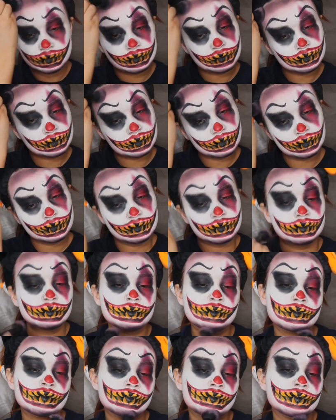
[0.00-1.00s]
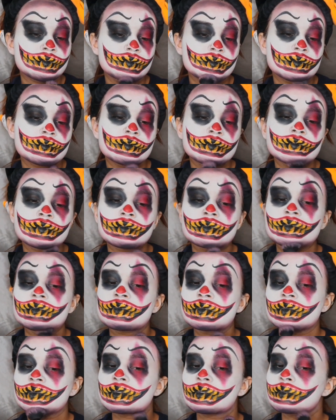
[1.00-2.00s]
on top of it because
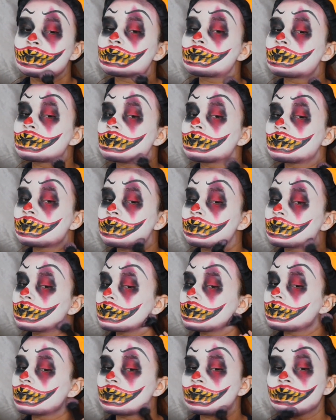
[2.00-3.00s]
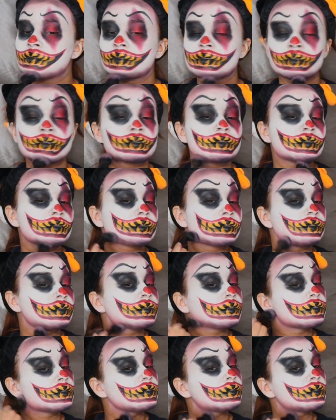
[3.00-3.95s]
yeah, that's very, very important.